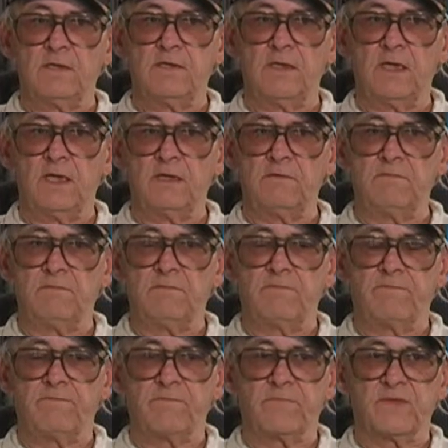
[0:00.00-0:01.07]
that
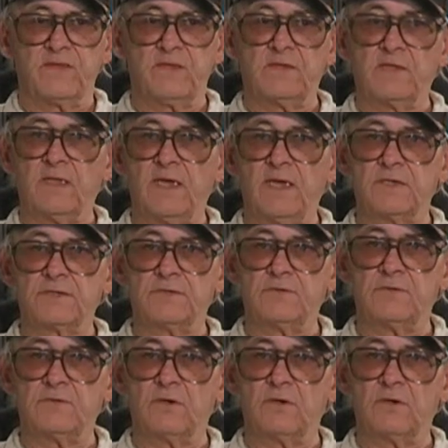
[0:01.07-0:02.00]
didn't last too